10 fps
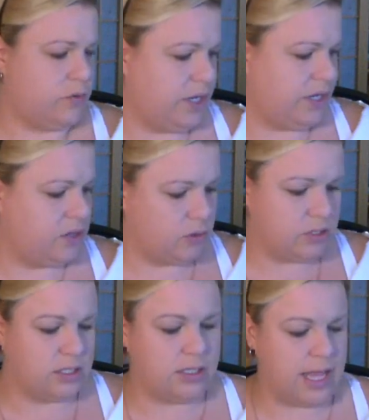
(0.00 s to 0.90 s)
only
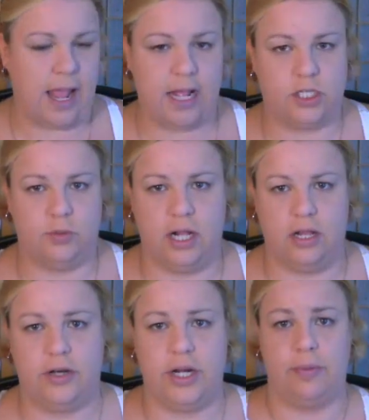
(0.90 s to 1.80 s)
that actual
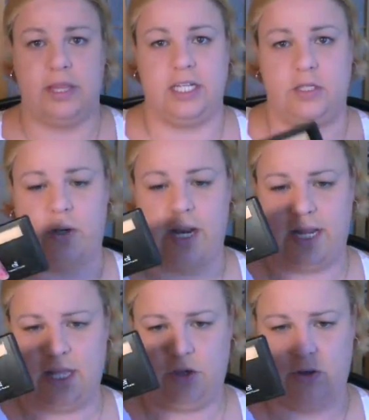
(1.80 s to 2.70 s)
color in it, but this one I
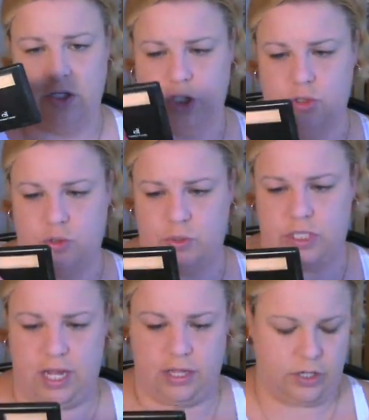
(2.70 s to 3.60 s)
think you can choose which
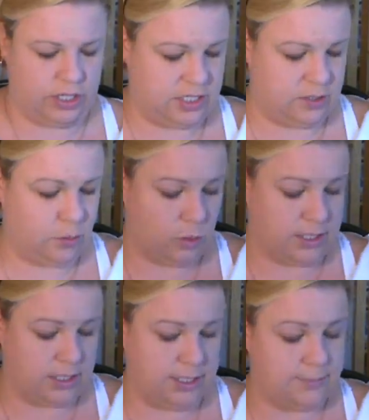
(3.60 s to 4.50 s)
color, and this is
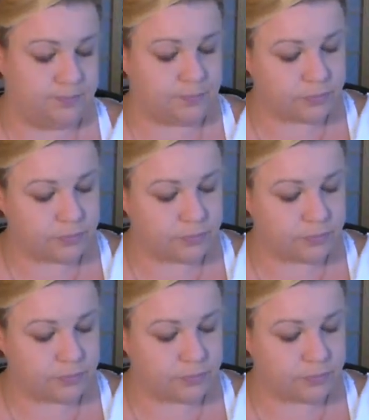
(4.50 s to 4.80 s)
porcelain.